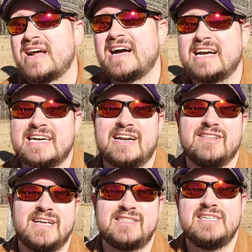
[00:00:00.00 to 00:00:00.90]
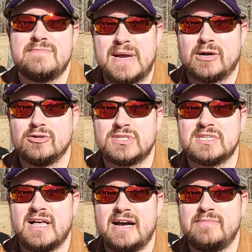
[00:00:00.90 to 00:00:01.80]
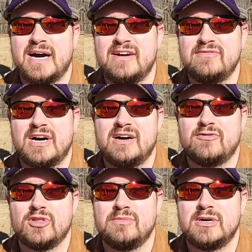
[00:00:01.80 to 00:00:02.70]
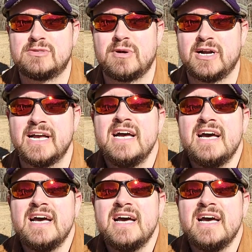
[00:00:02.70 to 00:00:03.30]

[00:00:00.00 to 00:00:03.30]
I kind of let the apparel slide by for the most part.